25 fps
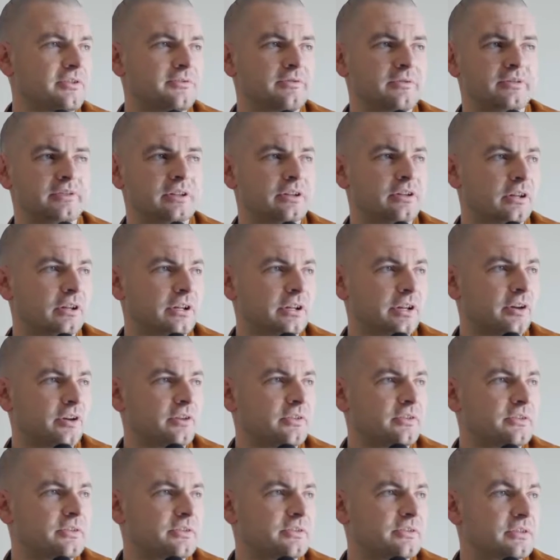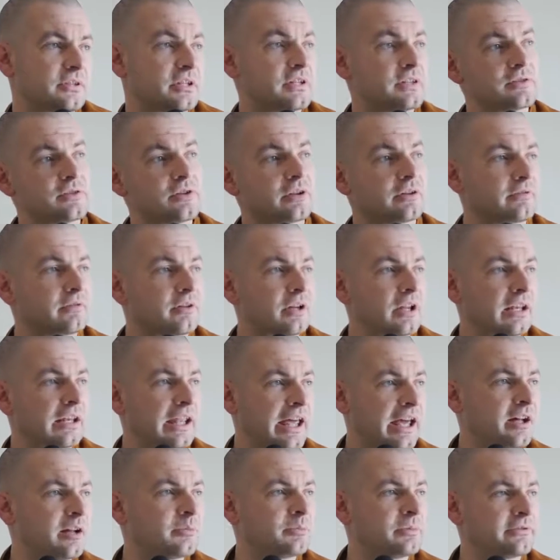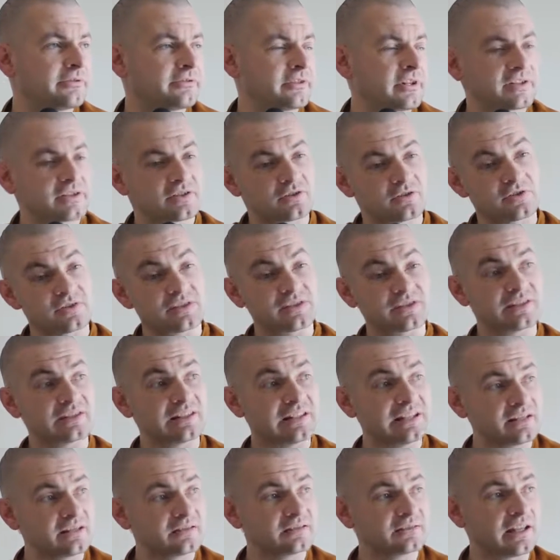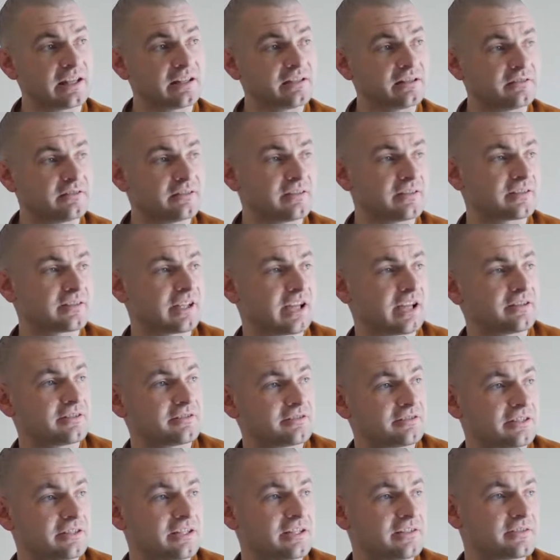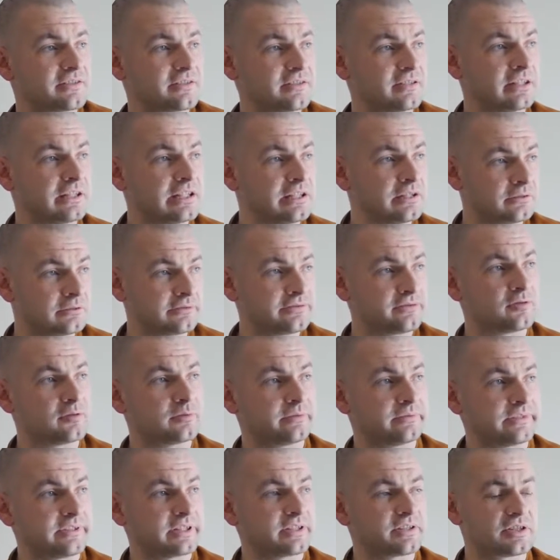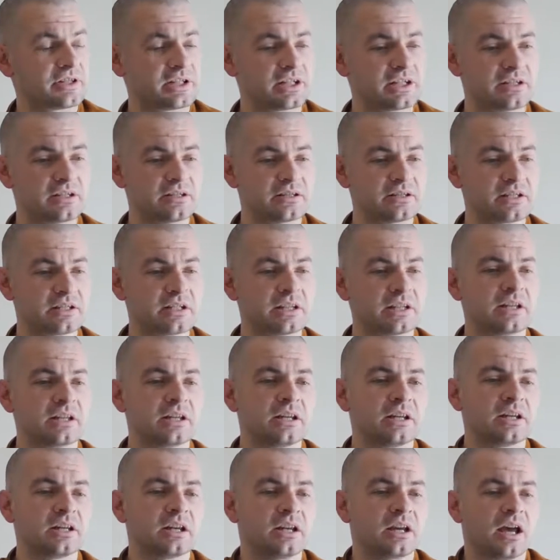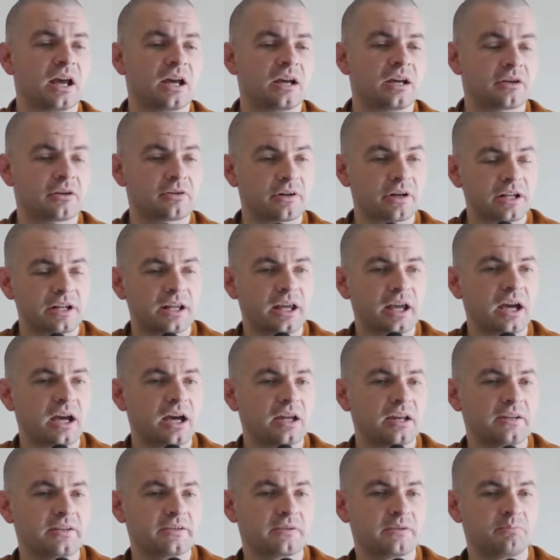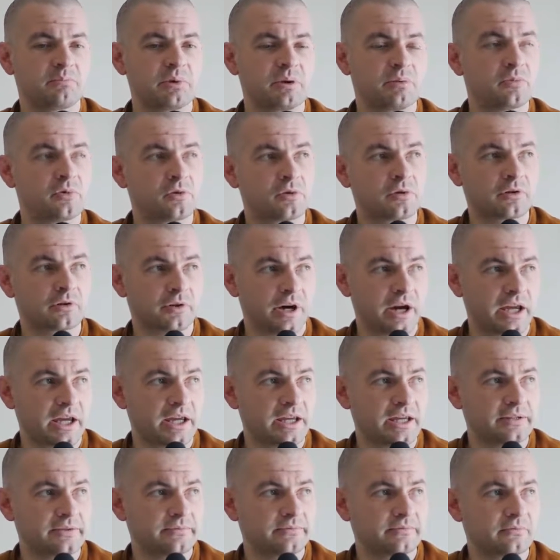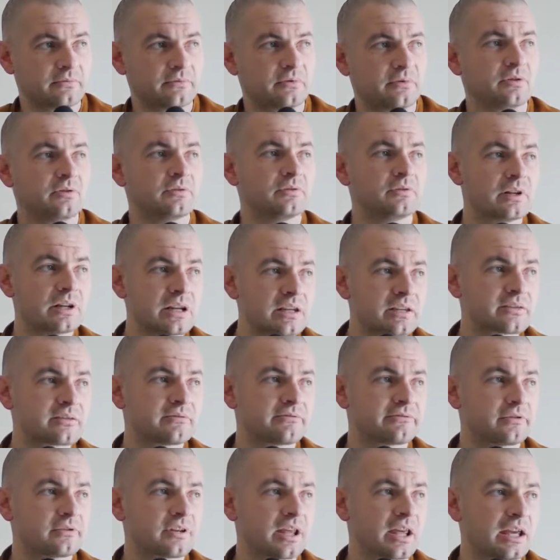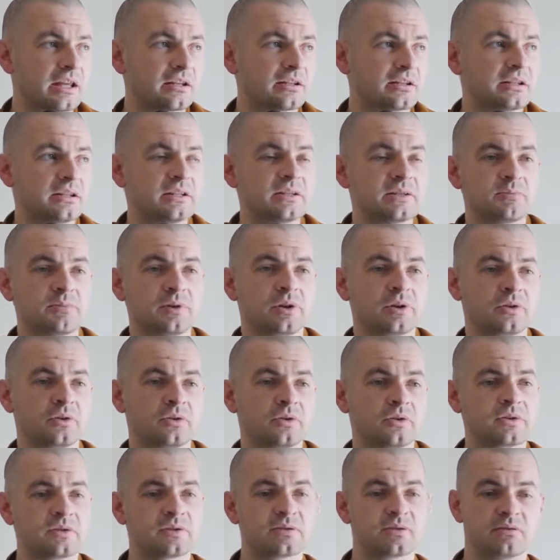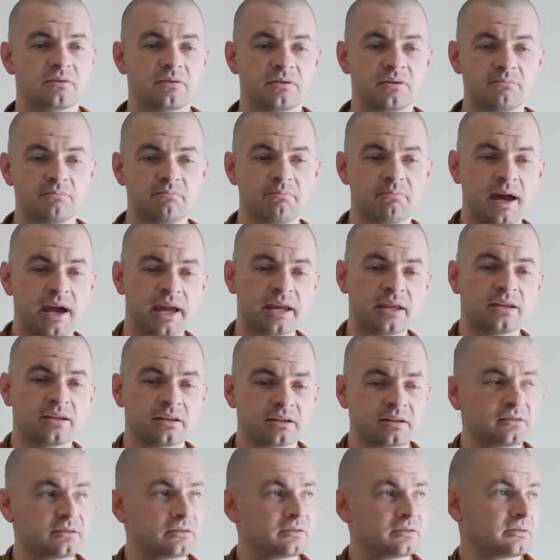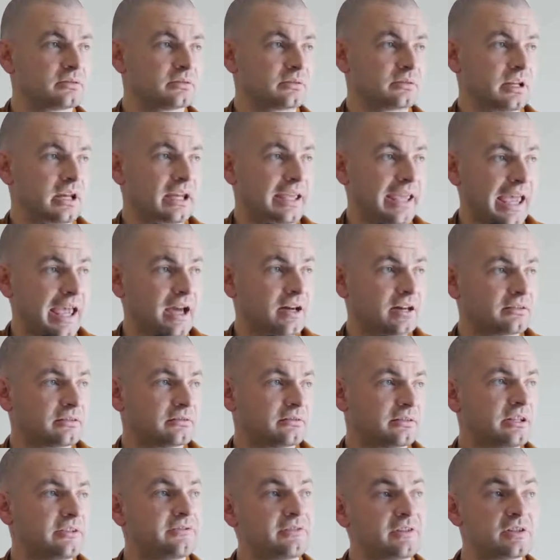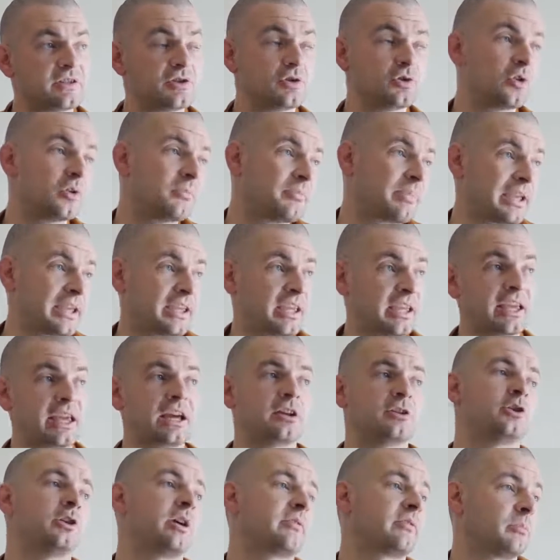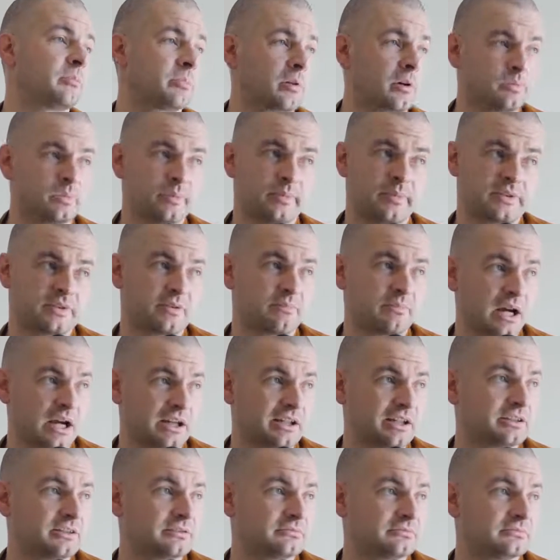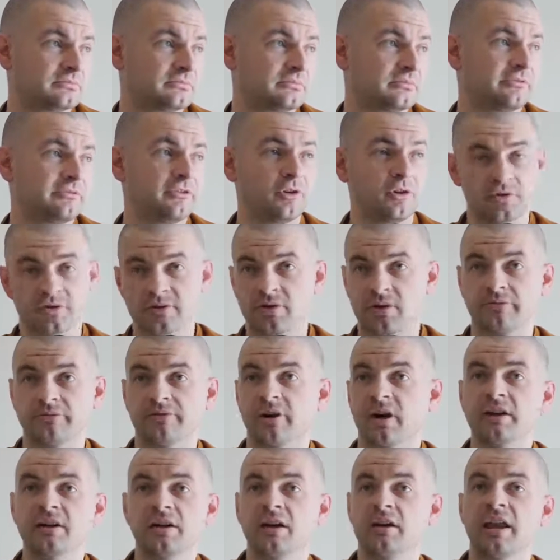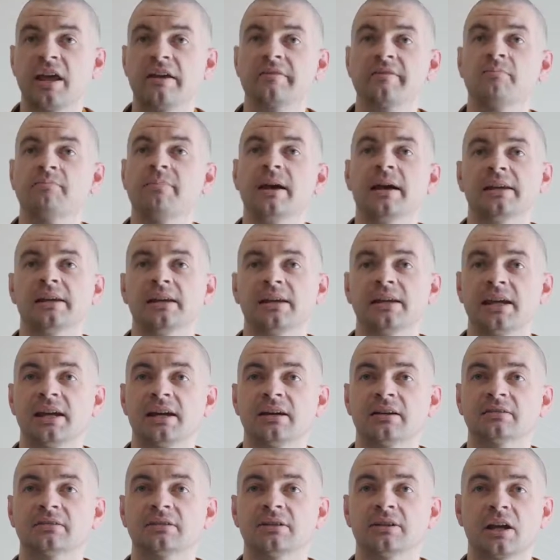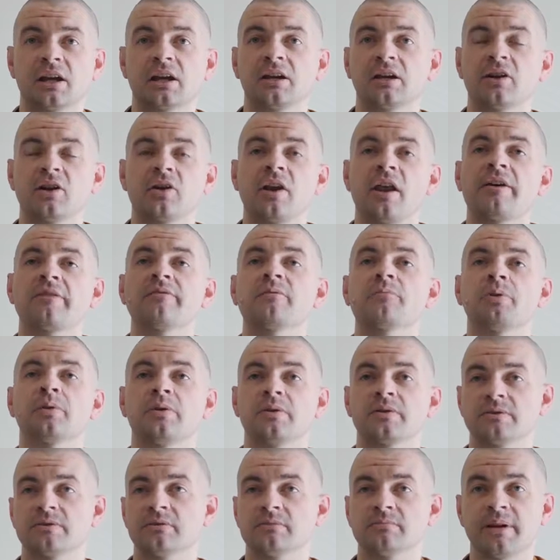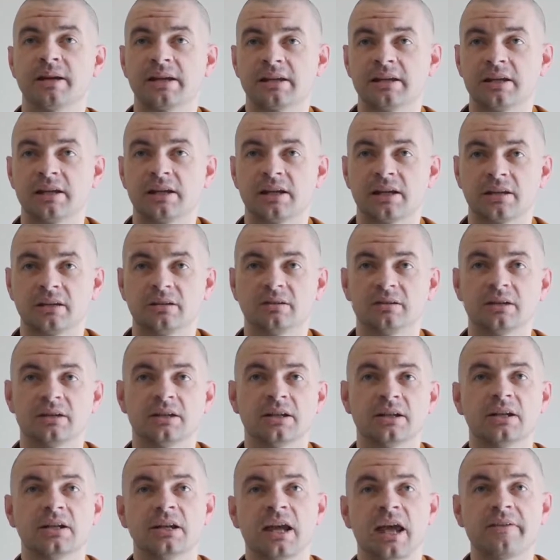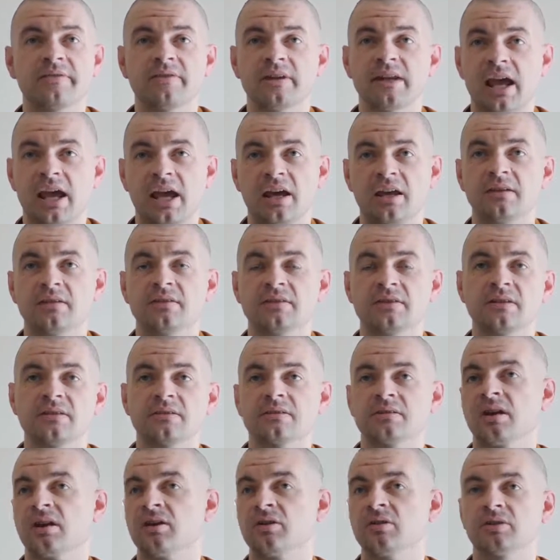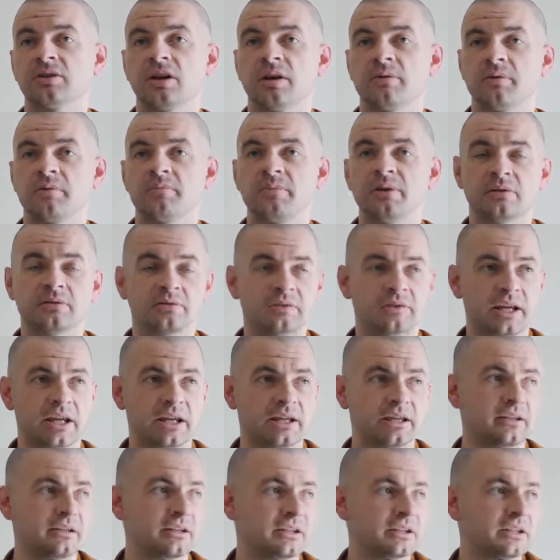$50 notes is not allowable for us because it's legal tender in this country. It's legal form of exchange. Credit card is a bit more grey. The reason for that is because the bank account, if it's your bank account, you have a problem as a monk. First off, I don't have a bank account, okay? I don't have a personal bank account. Haven't had since the whole time I've been ordained.